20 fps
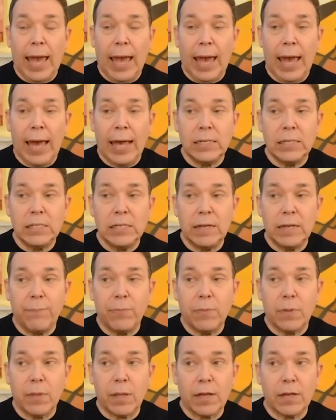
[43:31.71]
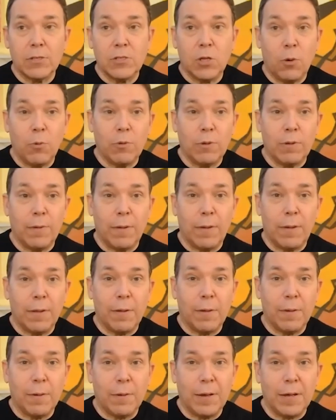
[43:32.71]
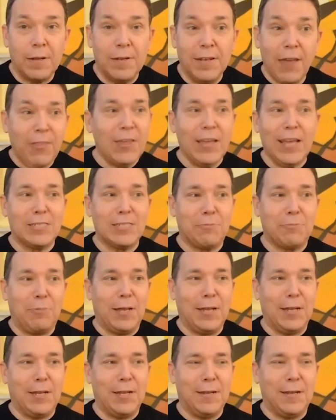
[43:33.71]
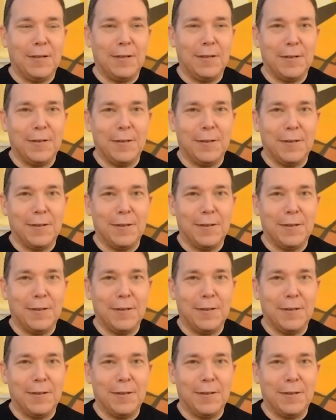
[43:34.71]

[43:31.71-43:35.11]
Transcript: And so nothing has been